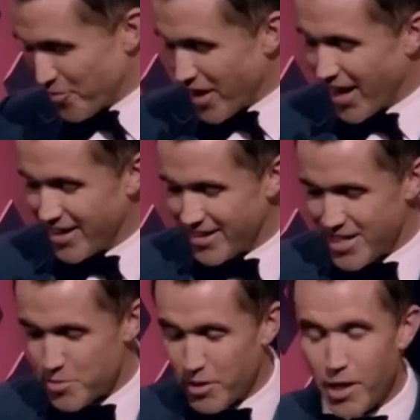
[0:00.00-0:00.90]
that
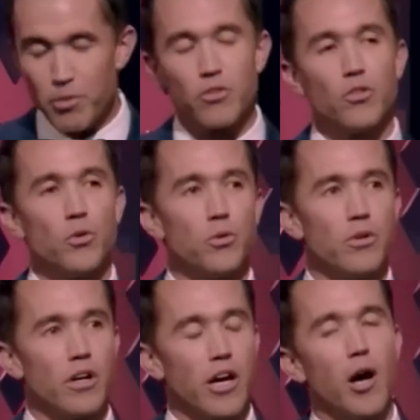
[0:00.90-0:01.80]
he's been able to
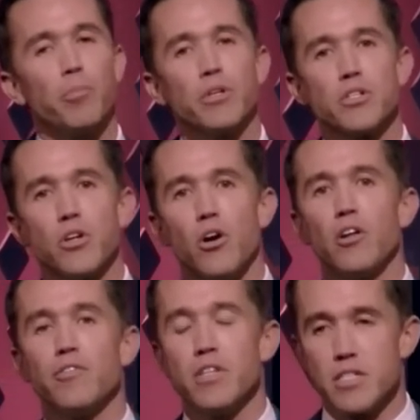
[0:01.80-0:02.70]
accomplish
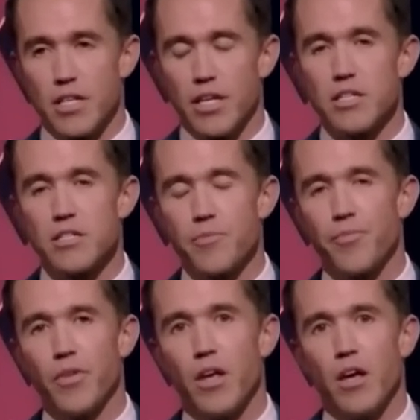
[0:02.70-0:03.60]
all of these things
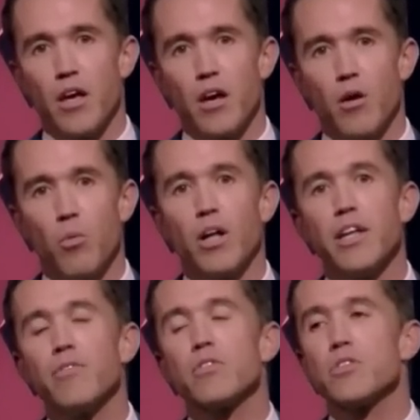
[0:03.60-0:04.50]
while
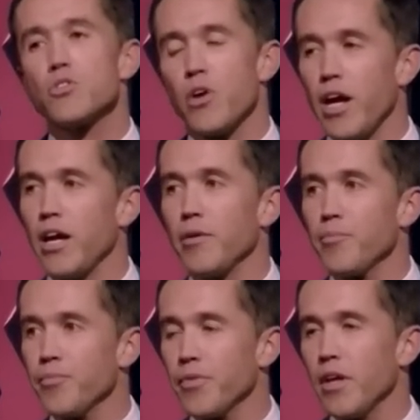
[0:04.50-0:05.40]
never straying
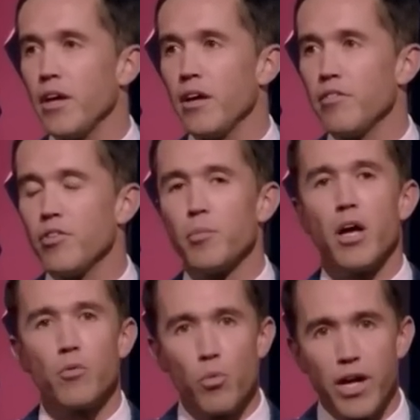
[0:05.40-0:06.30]
from an
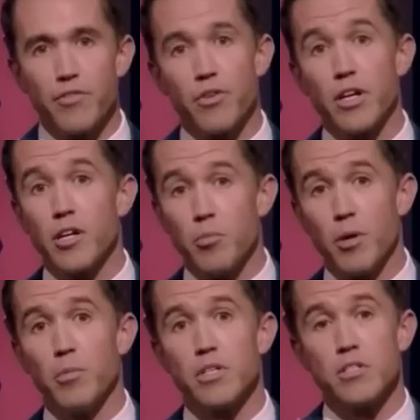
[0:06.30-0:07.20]
unwavering
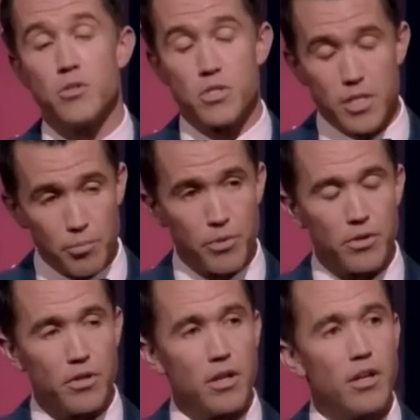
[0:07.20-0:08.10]
commitment to
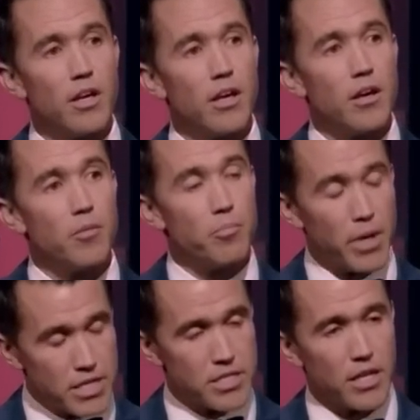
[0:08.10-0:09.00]
simple,
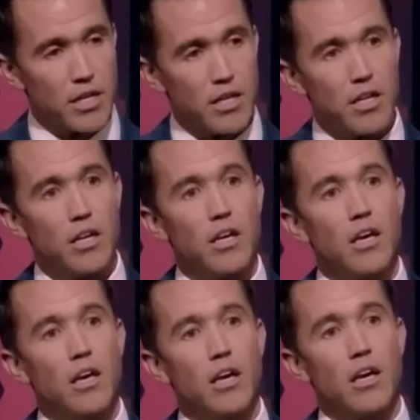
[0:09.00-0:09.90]
basic
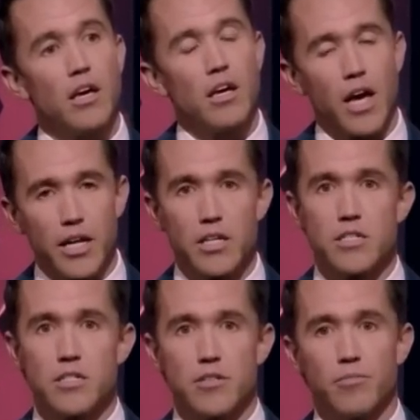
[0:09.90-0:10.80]

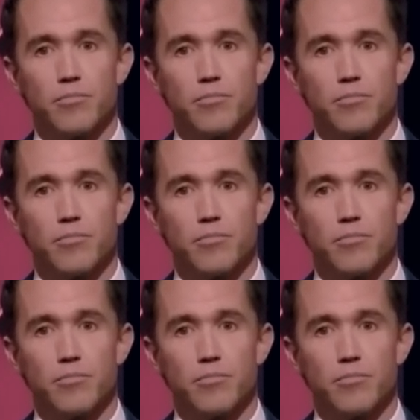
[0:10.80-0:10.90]
kindness.